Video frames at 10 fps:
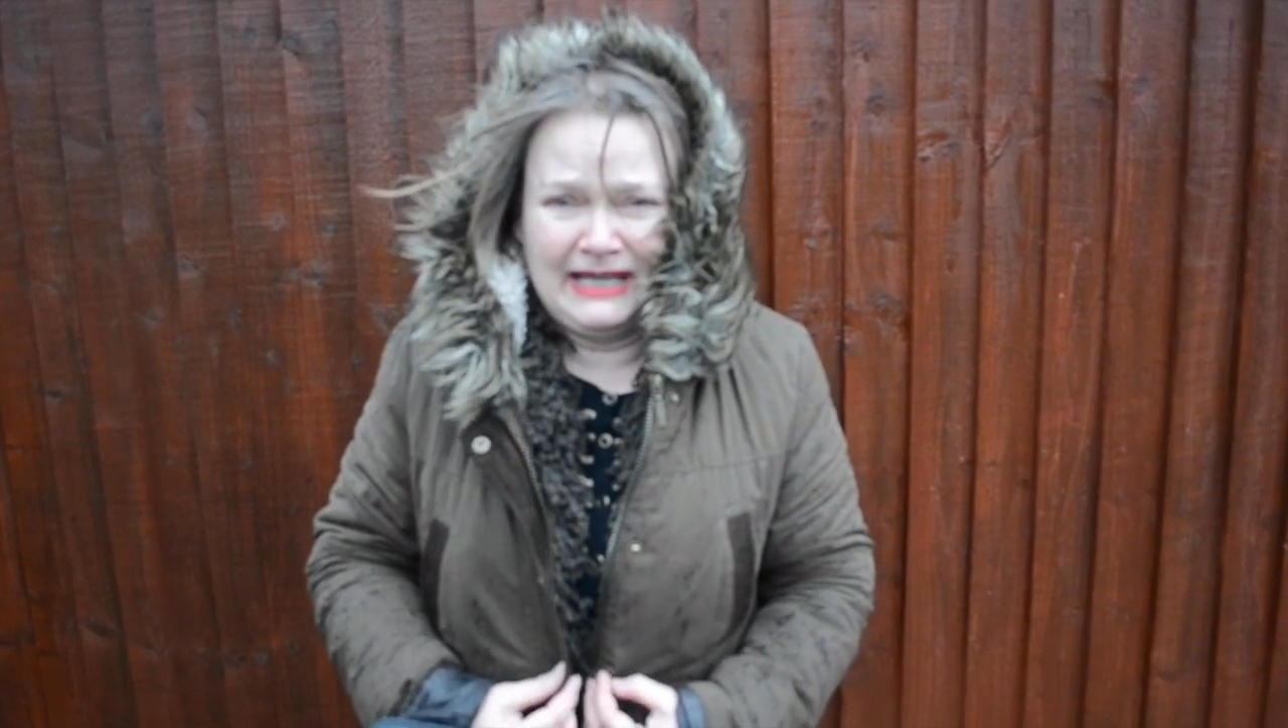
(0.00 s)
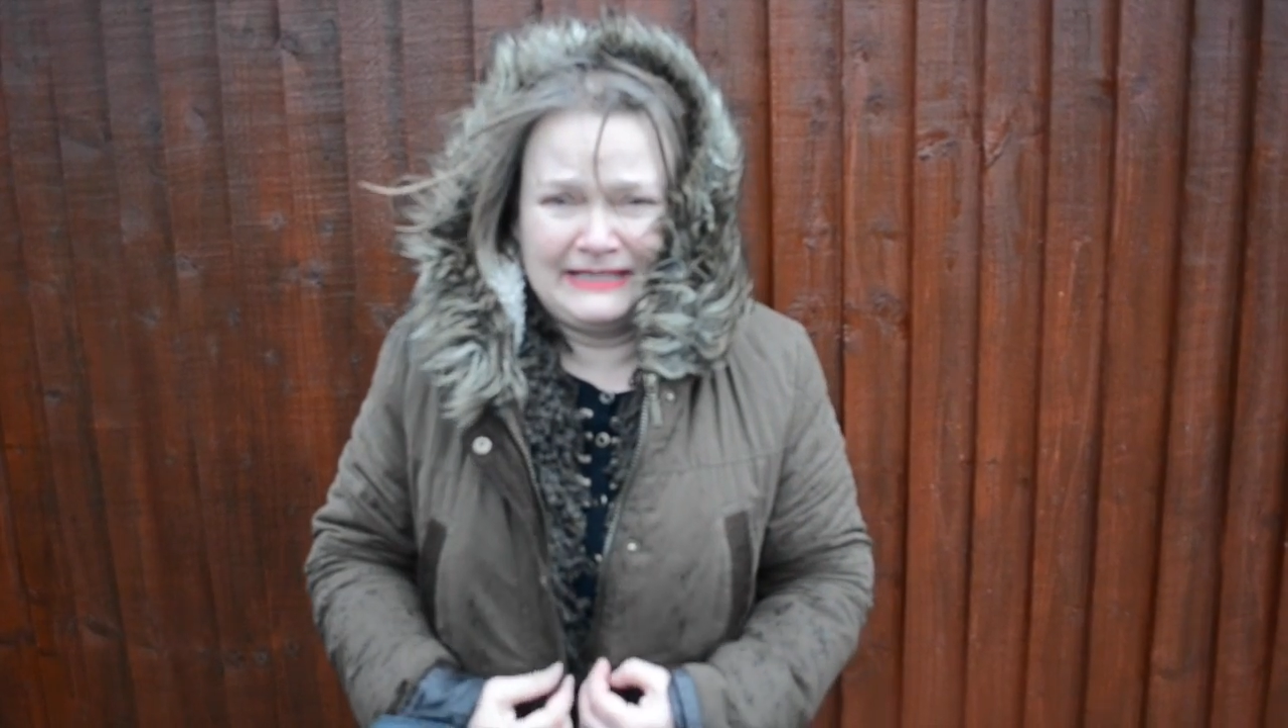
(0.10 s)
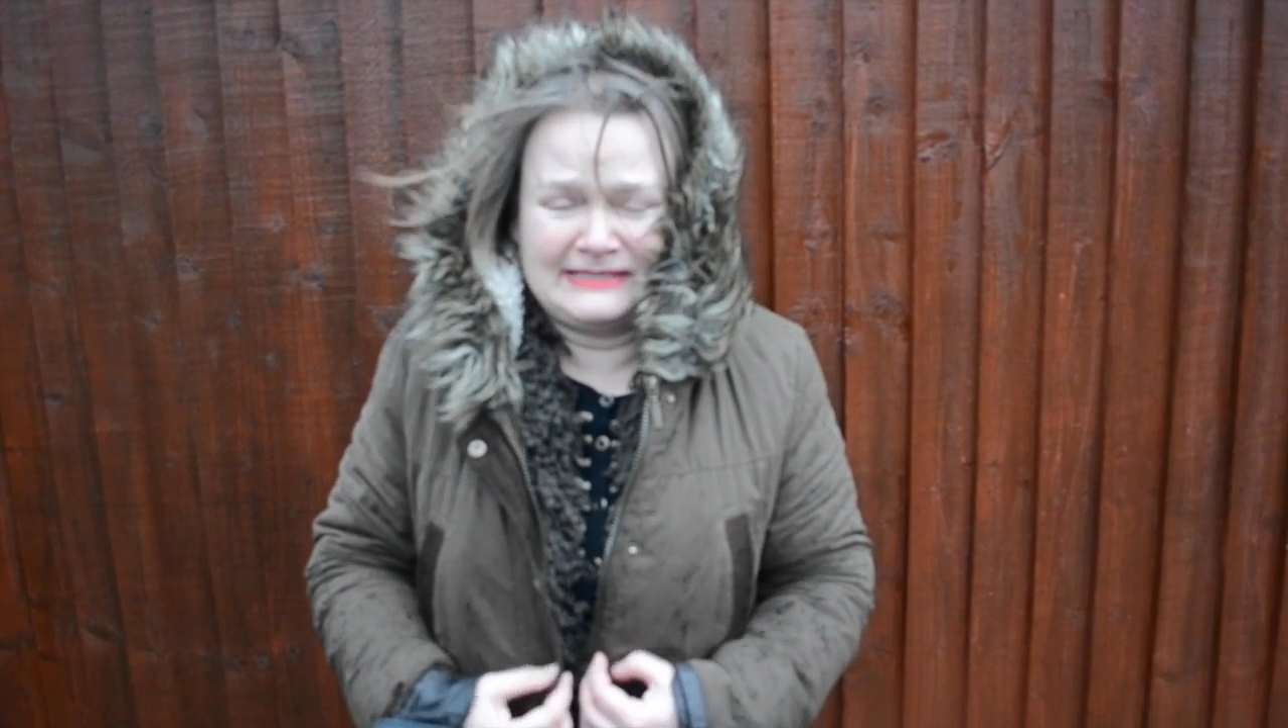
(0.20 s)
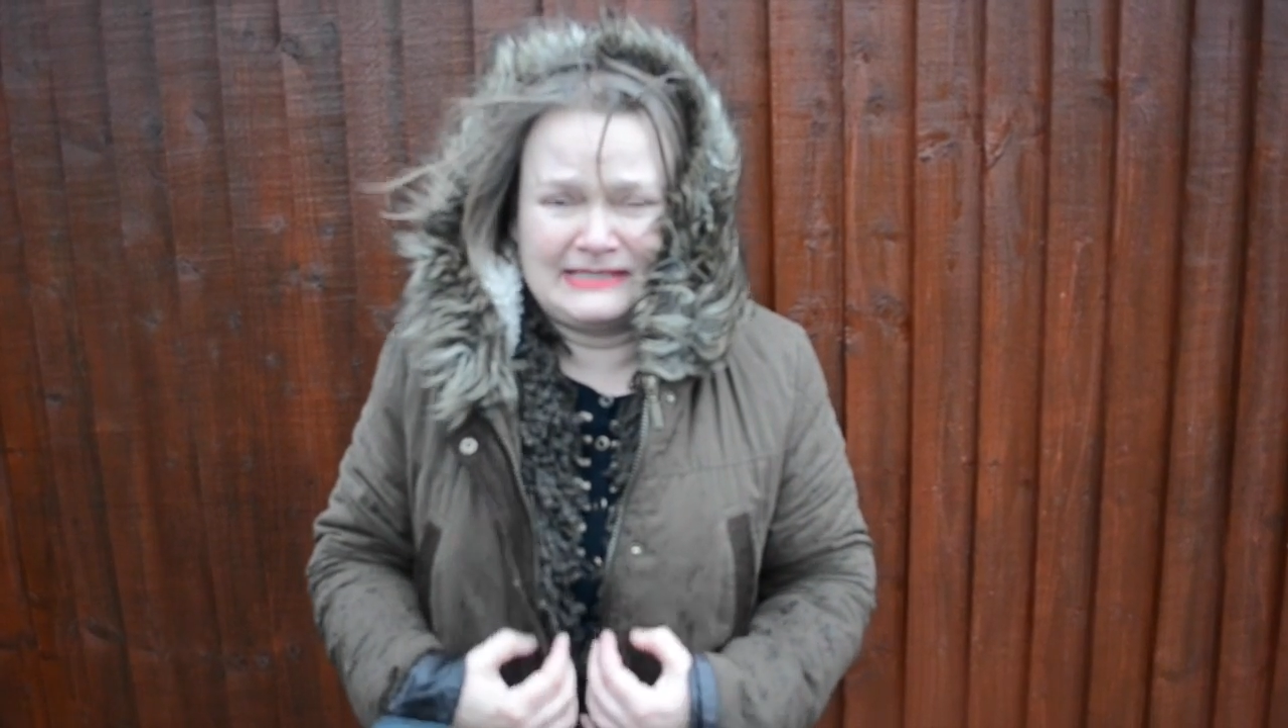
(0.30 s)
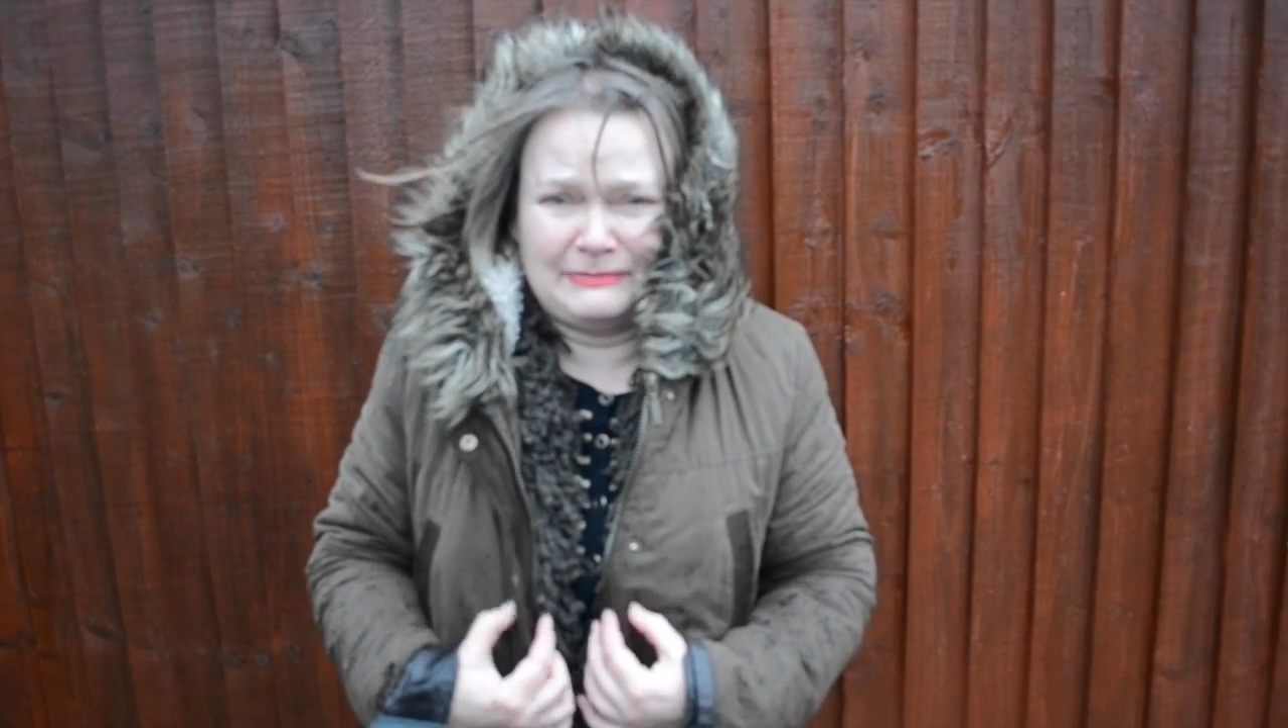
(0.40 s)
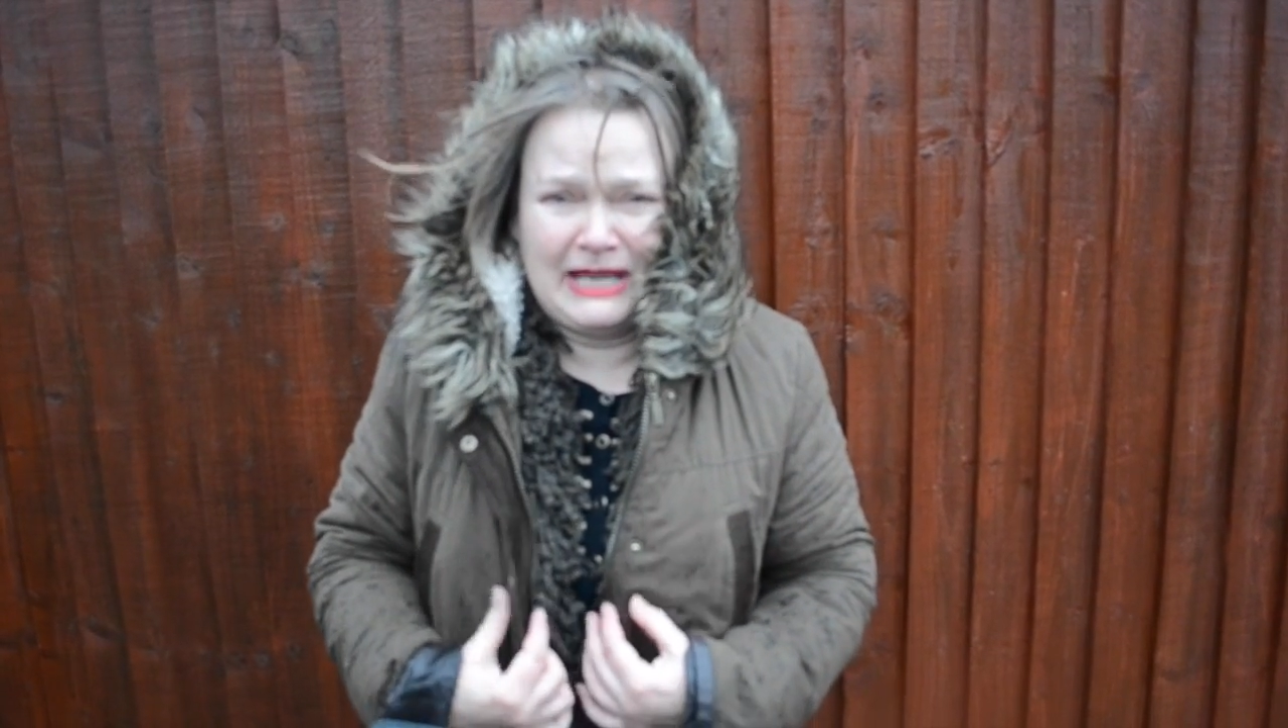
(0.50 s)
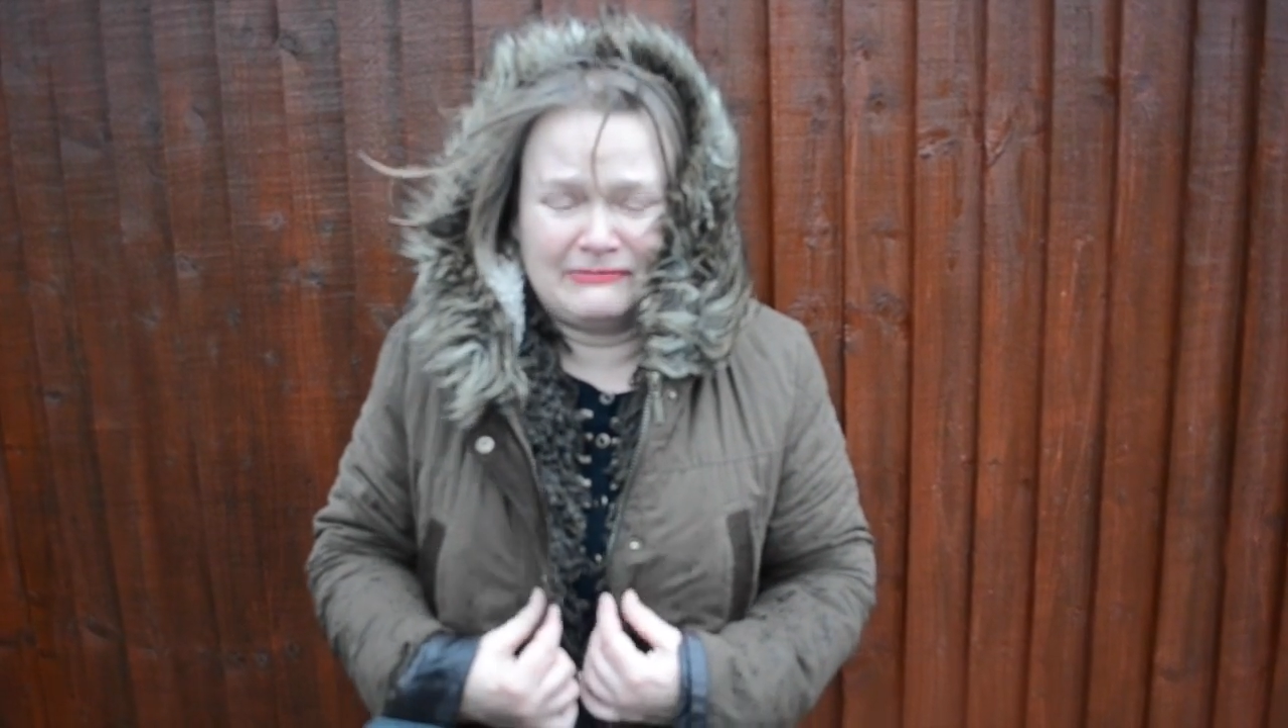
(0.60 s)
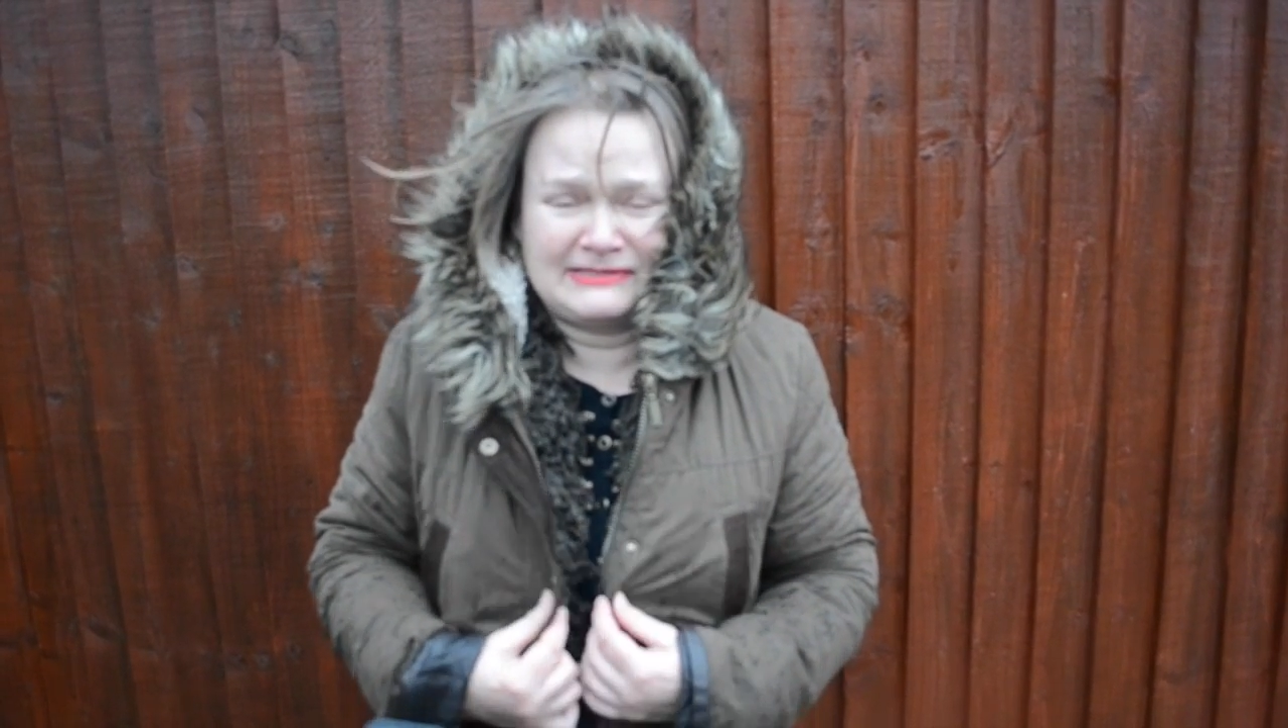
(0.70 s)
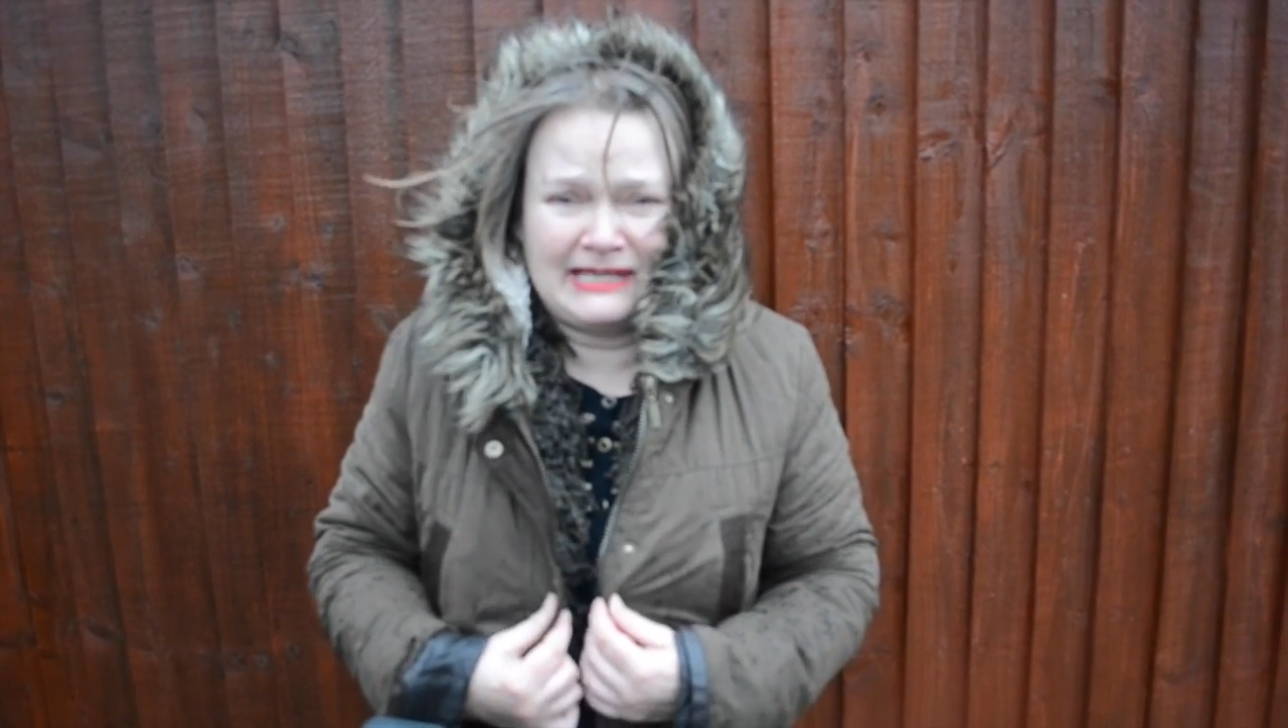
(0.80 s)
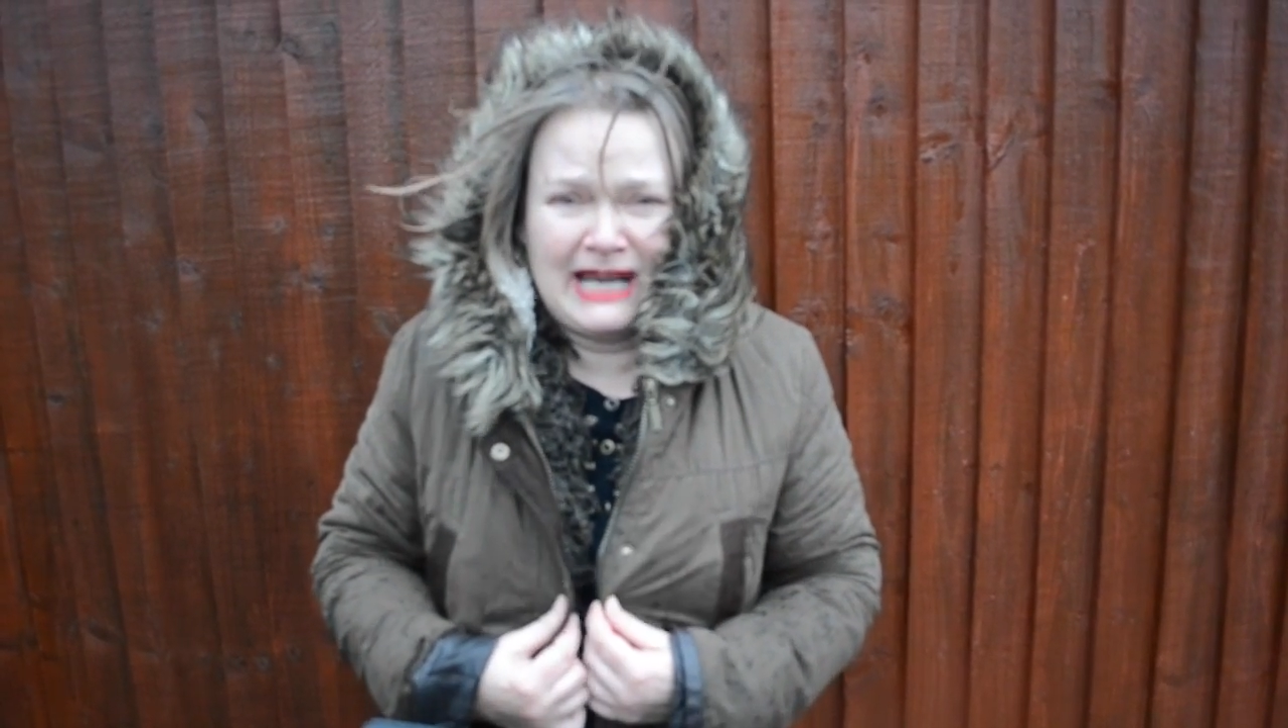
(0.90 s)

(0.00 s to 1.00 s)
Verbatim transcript: And it's about